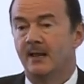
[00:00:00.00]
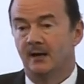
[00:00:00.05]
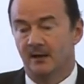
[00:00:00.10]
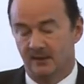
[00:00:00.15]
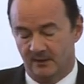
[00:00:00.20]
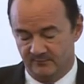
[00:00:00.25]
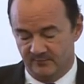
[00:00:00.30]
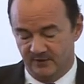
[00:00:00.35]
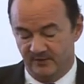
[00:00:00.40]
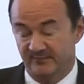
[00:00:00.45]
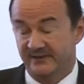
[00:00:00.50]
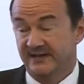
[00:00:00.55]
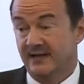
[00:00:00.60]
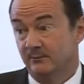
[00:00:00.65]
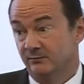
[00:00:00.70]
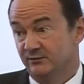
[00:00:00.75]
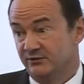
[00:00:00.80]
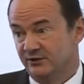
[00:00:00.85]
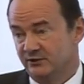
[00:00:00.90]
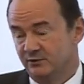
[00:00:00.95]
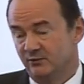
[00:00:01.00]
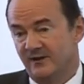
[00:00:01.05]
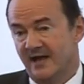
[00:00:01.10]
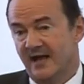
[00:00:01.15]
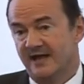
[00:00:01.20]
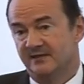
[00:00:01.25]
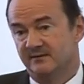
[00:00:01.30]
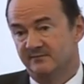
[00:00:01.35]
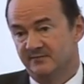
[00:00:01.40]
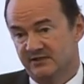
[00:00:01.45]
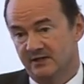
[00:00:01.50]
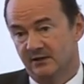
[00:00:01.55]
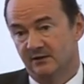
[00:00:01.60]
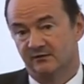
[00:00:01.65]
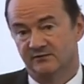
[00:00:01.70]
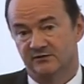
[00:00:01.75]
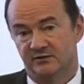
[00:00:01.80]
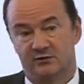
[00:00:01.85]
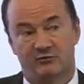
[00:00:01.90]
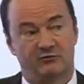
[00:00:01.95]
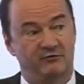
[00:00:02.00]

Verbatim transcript: um, have been able to do that themselves and